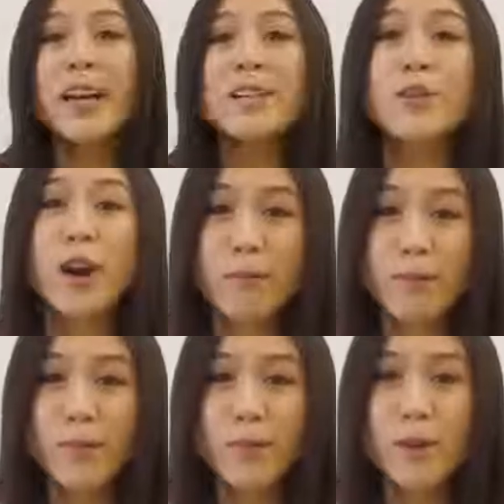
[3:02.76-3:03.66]
and
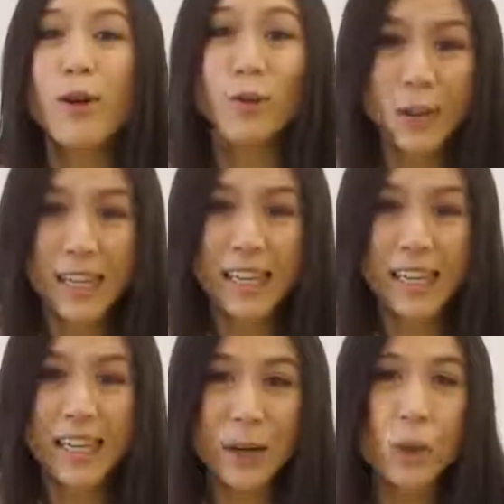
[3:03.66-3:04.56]
shop
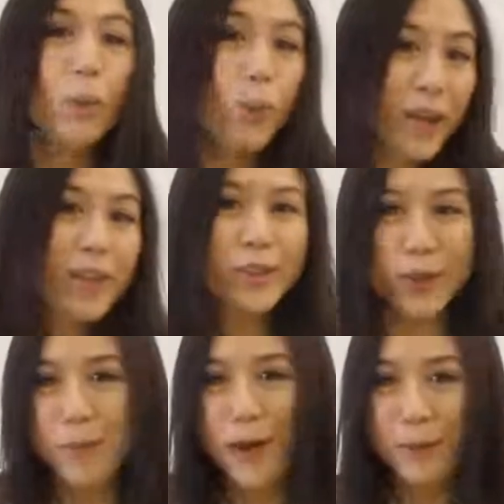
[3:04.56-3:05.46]
locally with
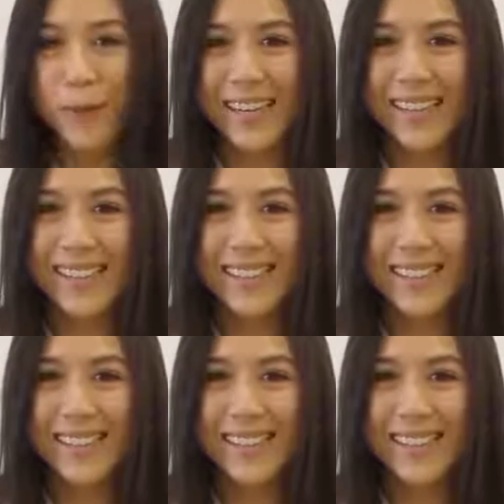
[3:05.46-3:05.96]
Shop Hubby.